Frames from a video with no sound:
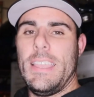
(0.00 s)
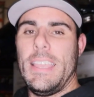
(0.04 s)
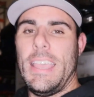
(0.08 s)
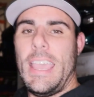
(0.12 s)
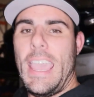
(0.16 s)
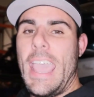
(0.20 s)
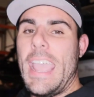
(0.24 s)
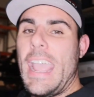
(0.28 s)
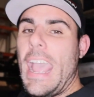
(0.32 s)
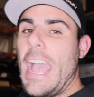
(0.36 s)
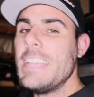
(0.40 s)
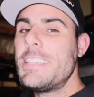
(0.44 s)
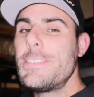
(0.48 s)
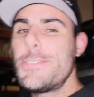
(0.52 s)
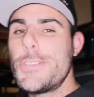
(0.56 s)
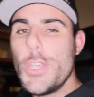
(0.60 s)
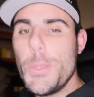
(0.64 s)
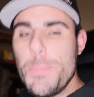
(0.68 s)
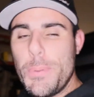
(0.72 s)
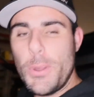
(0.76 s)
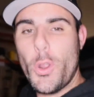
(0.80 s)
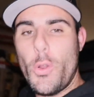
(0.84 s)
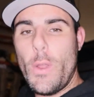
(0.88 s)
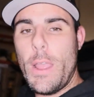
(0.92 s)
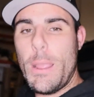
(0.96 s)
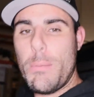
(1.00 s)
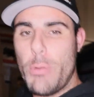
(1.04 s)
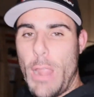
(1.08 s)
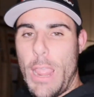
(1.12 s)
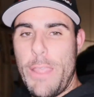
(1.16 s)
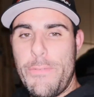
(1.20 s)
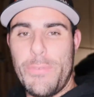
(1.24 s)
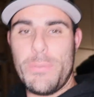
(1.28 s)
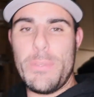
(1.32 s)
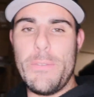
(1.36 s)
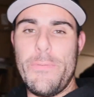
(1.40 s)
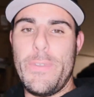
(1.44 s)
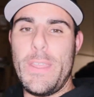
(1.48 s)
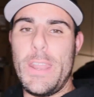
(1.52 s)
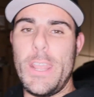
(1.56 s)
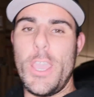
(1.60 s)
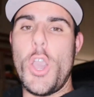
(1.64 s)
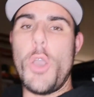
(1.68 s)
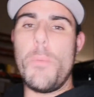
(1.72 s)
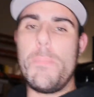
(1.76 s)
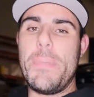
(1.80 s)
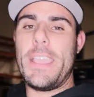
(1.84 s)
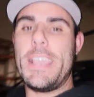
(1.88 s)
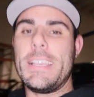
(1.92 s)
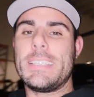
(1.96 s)
Hey guys, super quick break from the
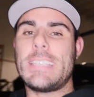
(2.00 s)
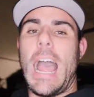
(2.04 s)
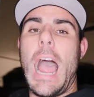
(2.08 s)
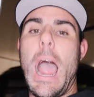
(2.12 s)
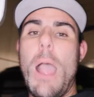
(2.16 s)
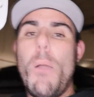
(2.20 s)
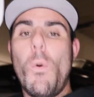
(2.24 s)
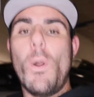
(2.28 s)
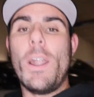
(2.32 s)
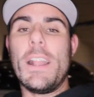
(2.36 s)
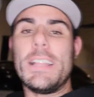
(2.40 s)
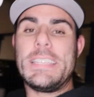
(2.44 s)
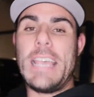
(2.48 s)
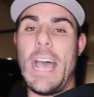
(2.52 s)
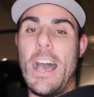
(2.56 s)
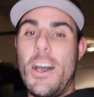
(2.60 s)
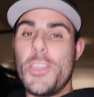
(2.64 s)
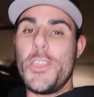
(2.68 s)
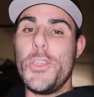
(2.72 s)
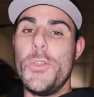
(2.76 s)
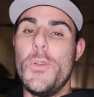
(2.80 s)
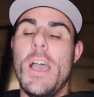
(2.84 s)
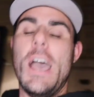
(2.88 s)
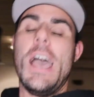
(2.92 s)
video because I want to tell you